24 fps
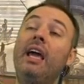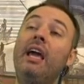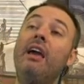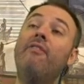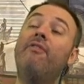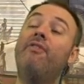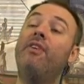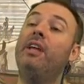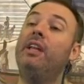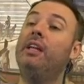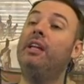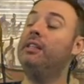
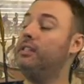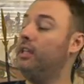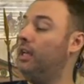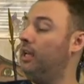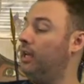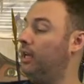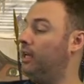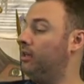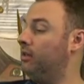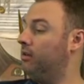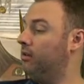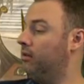if it is
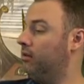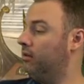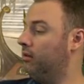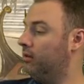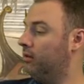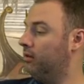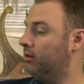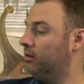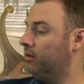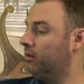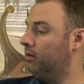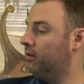in...
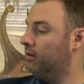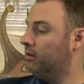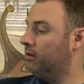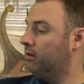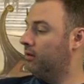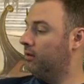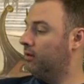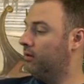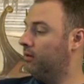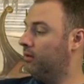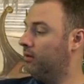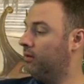
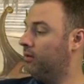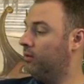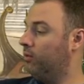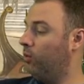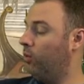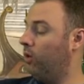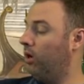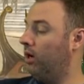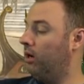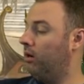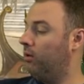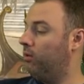
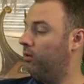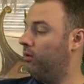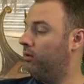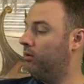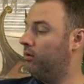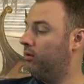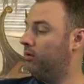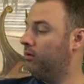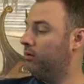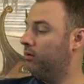Whoa.